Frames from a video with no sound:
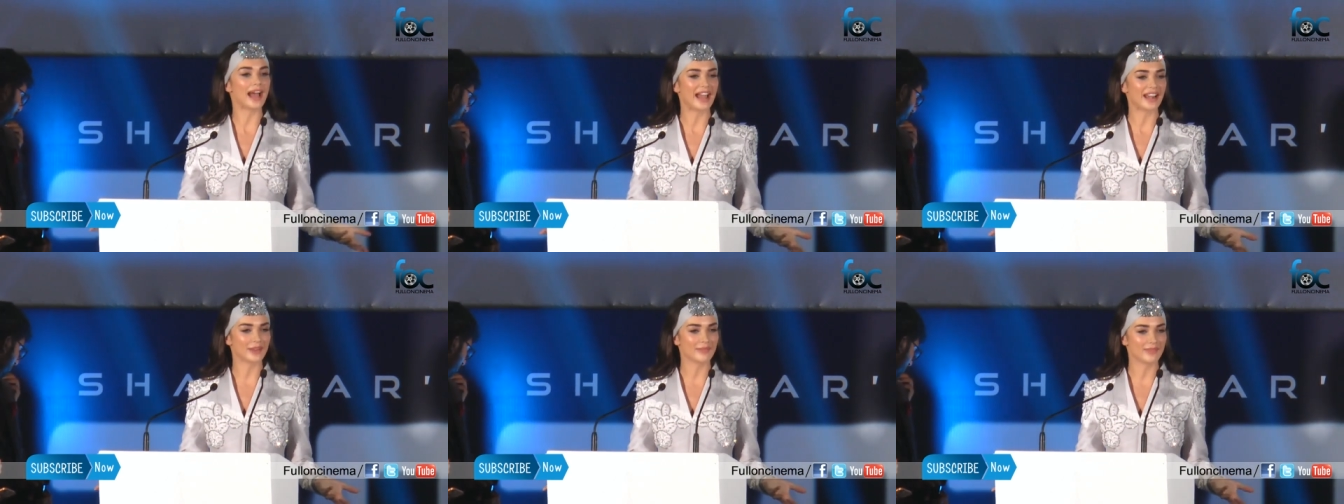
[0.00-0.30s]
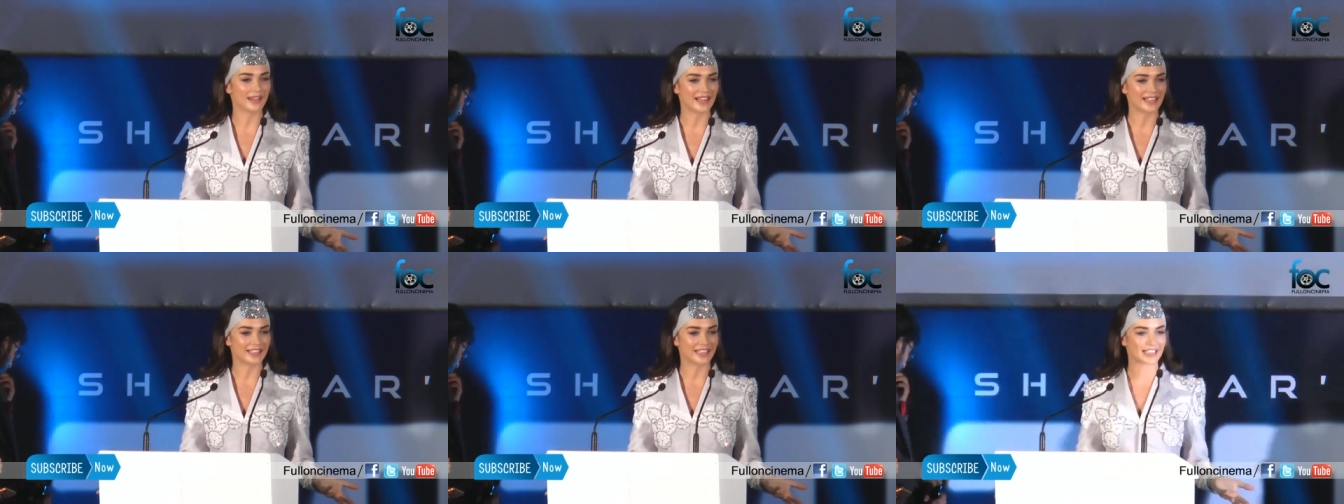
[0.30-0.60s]

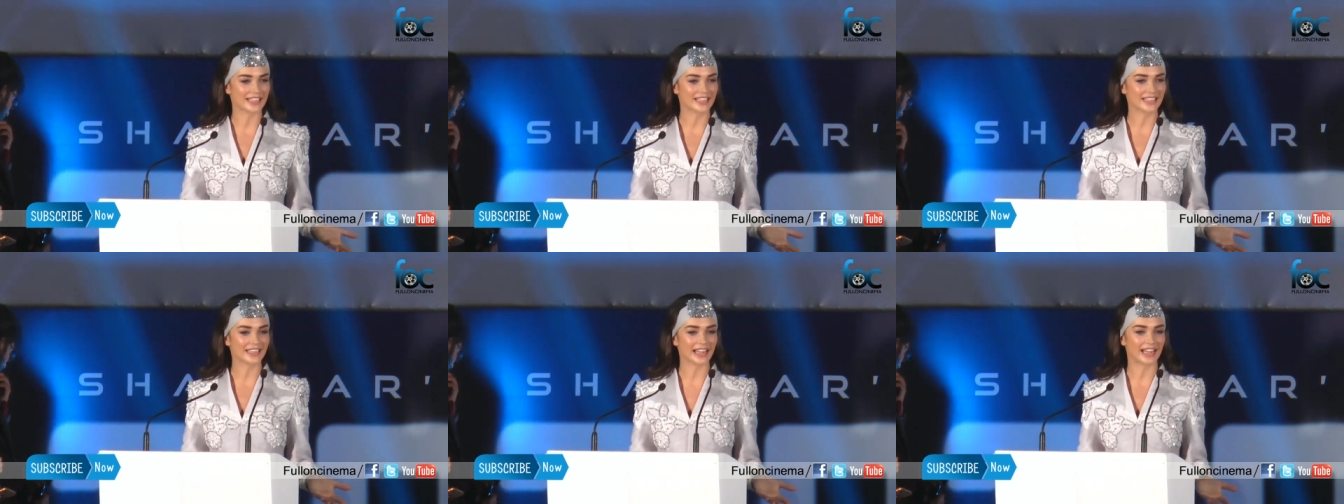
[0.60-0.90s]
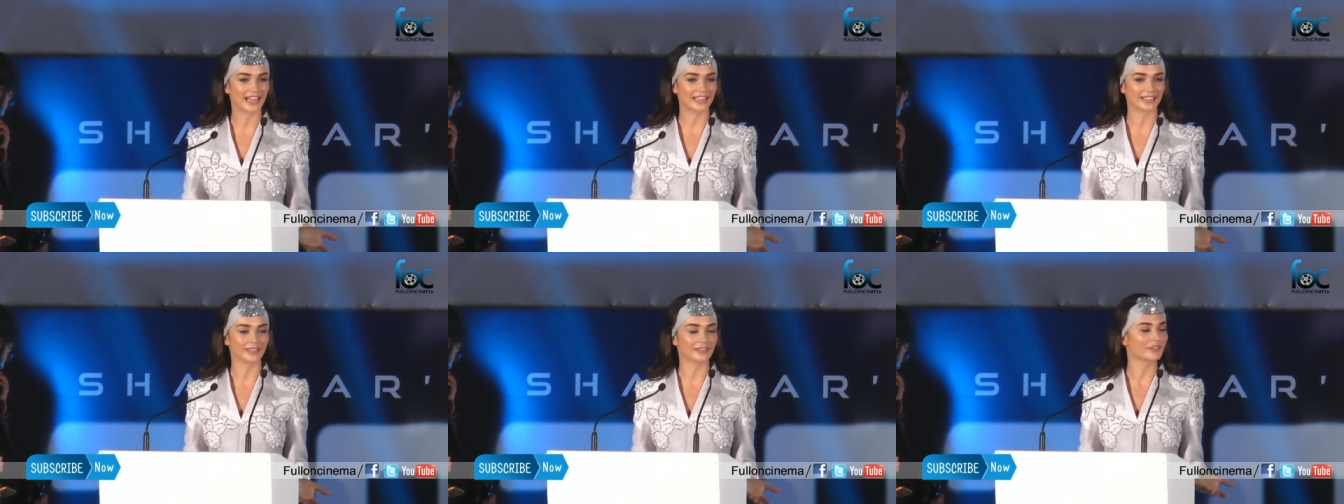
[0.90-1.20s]
animated
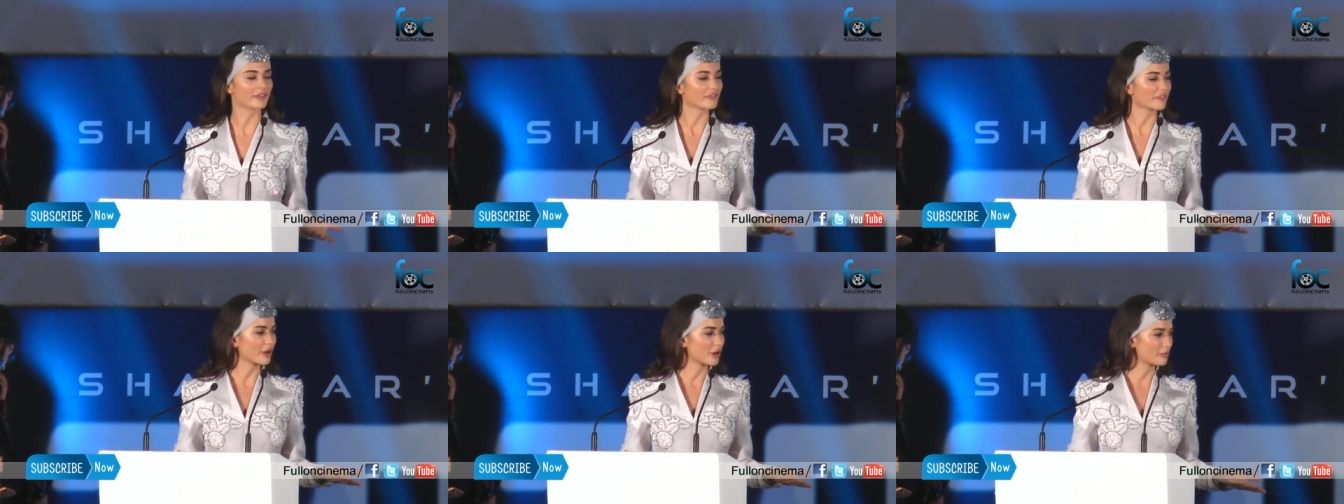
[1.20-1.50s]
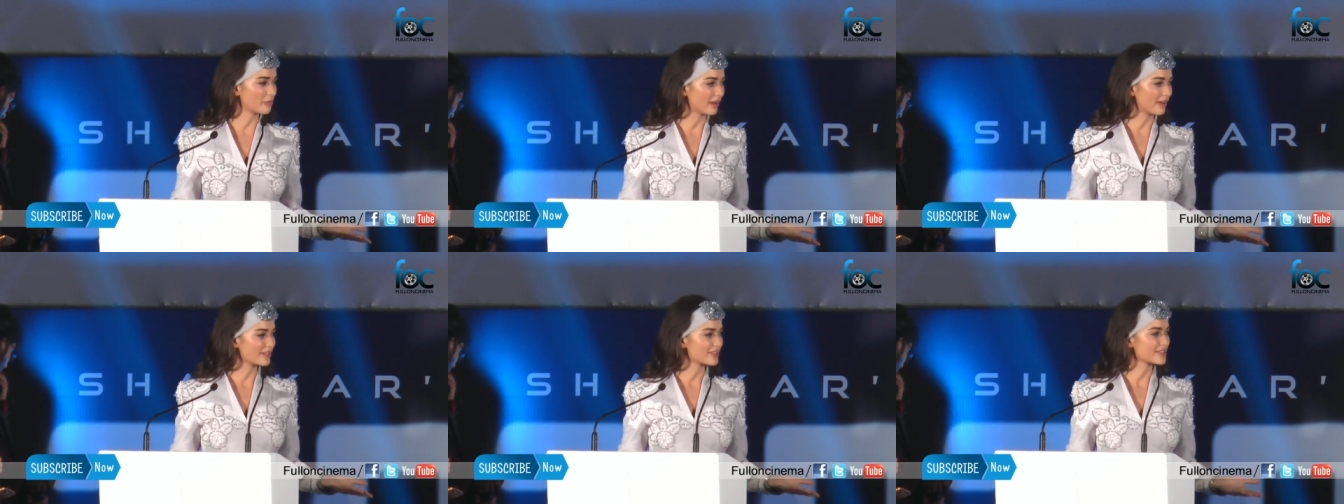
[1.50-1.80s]
and
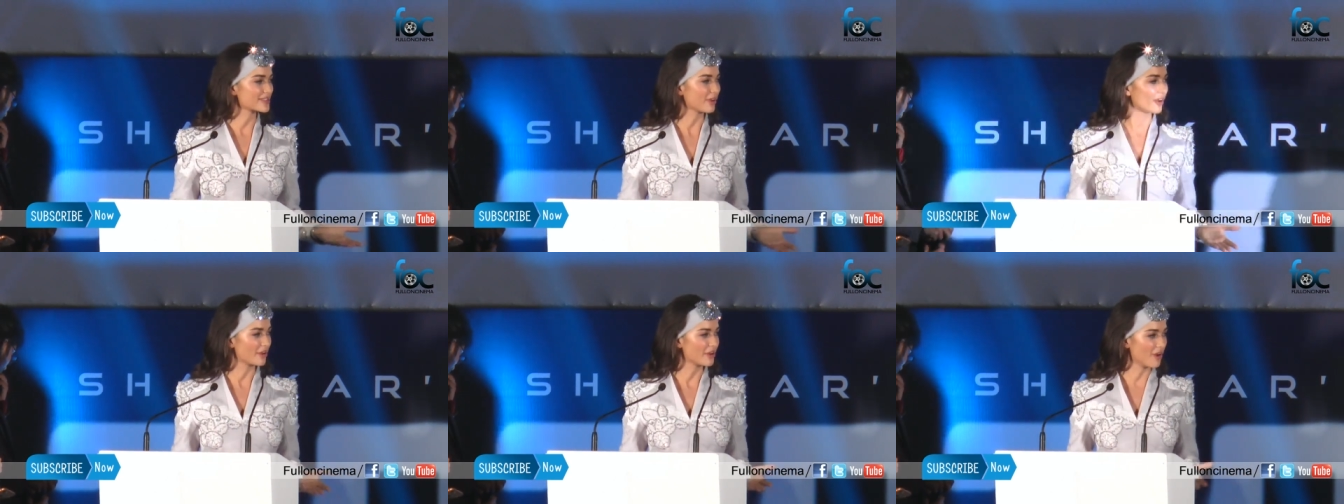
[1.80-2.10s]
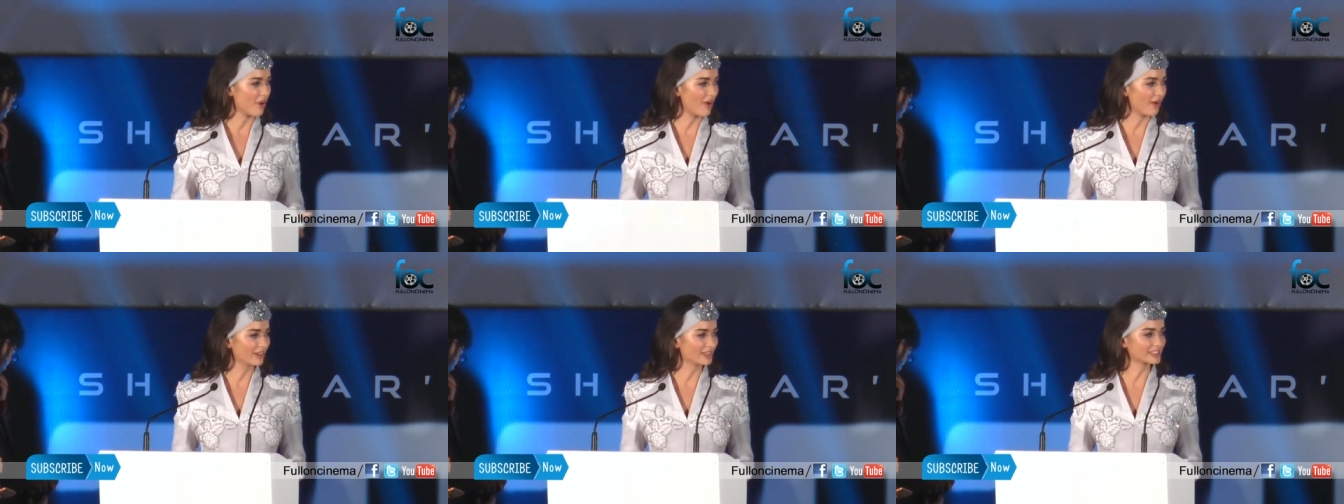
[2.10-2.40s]
robots are
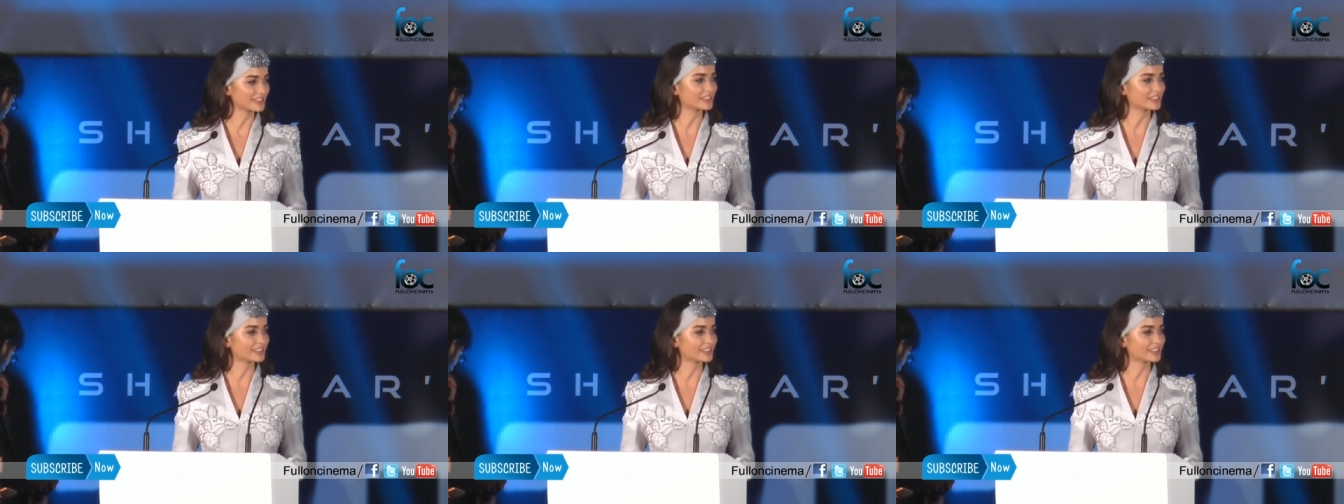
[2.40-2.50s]
not.